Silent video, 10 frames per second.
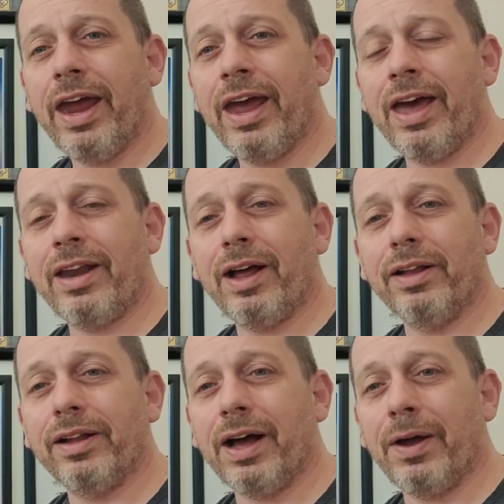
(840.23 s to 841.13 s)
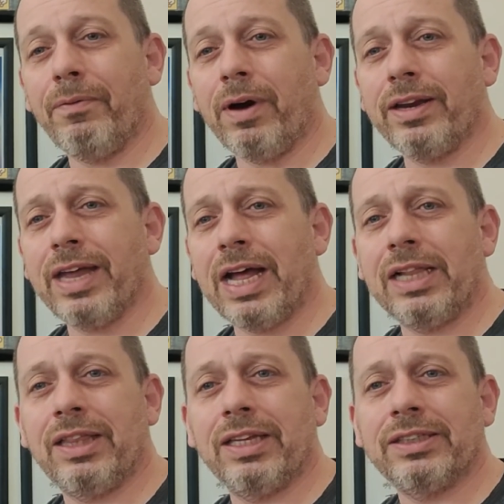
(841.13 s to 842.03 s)
And I wanted to
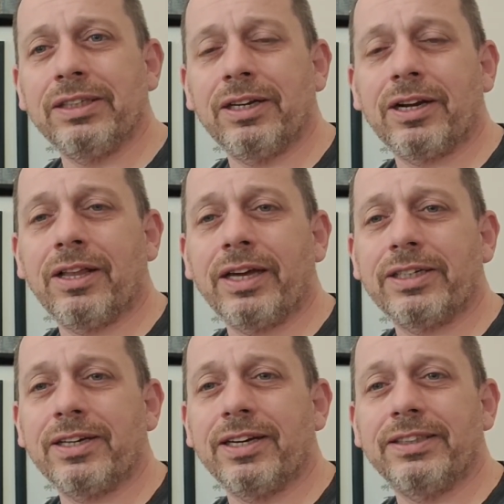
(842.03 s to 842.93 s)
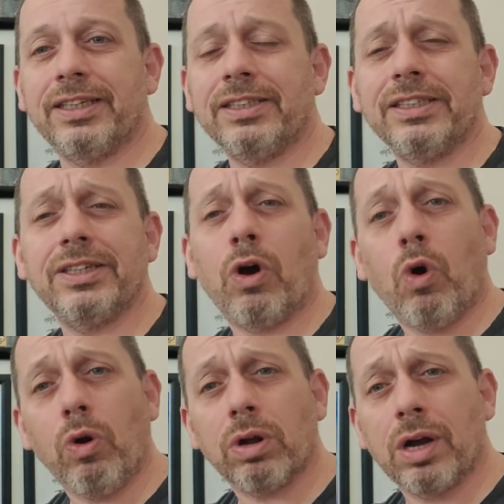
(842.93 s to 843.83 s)
add this into the collection because this is a
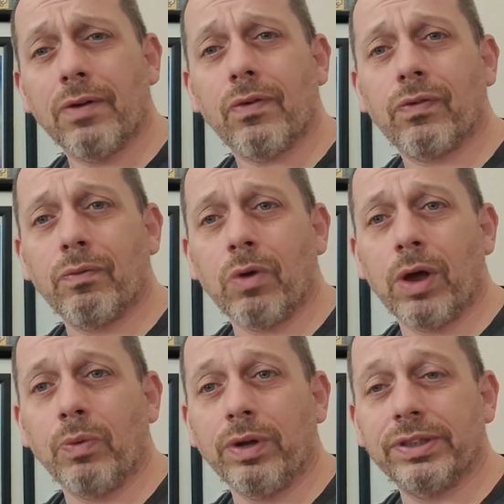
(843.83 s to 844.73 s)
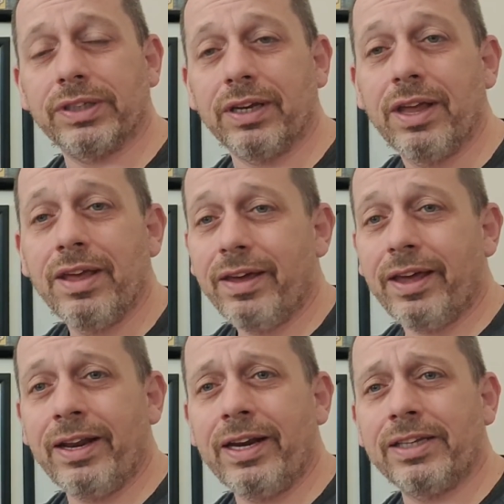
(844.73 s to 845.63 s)
horror cover from Ron Wilson.
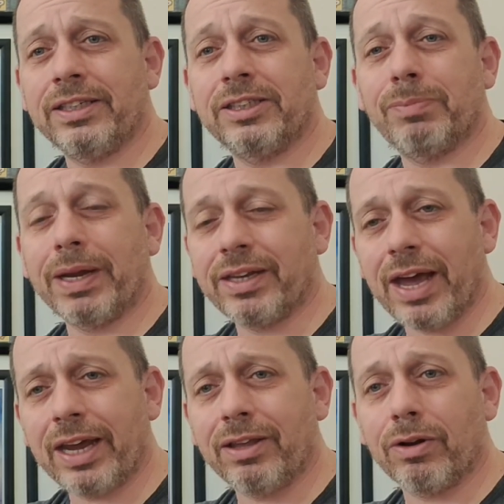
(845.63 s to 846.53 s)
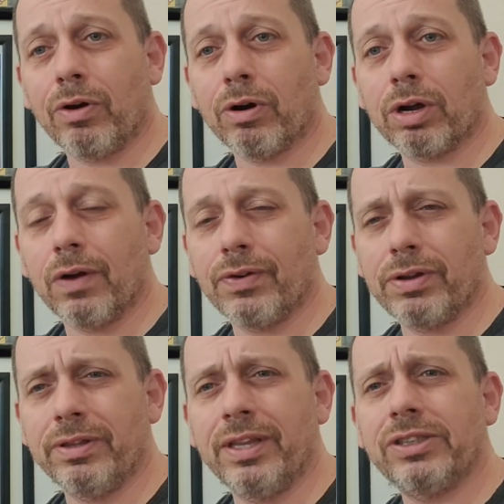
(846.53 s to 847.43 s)
And it is a spectacular horror cover,
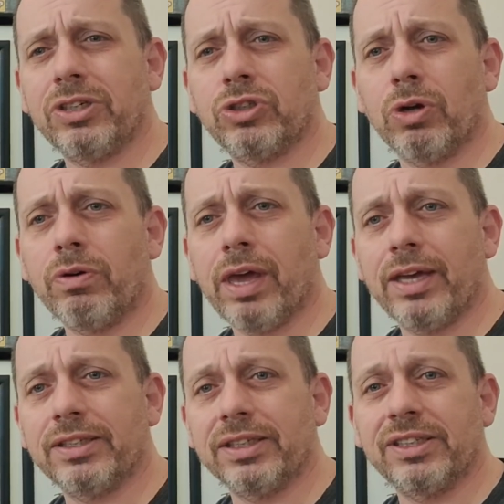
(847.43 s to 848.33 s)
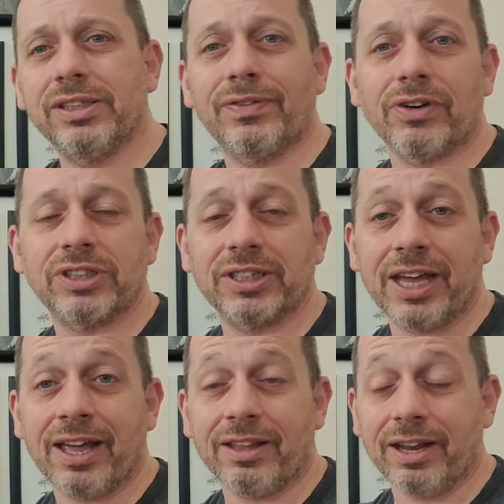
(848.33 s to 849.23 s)
too. And this just showcases his
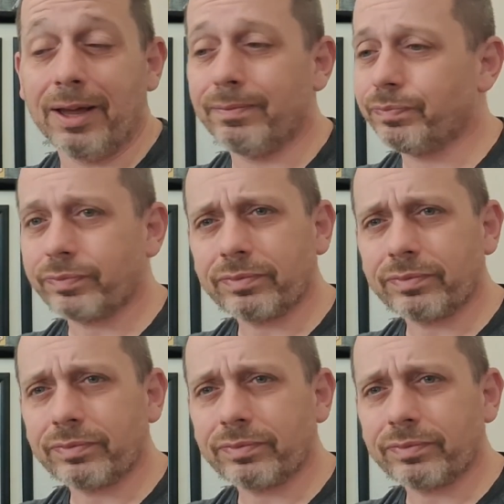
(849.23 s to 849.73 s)
versatility.